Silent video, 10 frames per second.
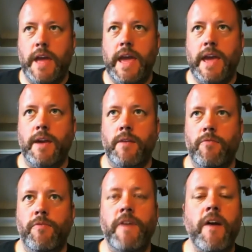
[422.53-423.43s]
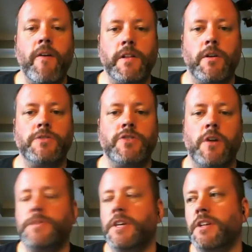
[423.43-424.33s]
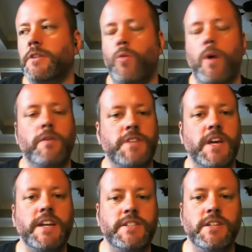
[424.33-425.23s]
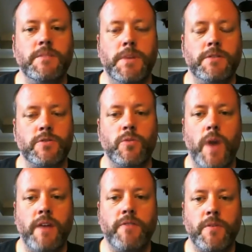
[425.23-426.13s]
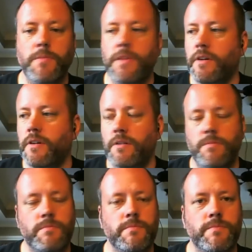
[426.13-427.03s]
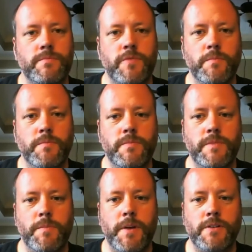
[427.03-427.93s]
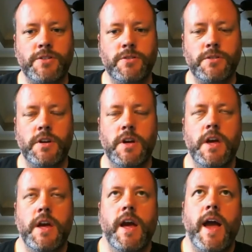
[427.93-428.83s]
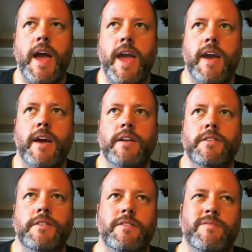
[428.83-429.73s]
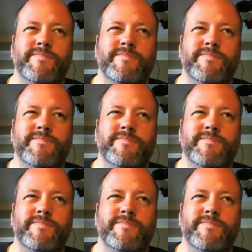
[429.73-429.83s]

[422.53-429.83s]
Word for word: a very large object, 12 to 18 meters away from the from the parachute, and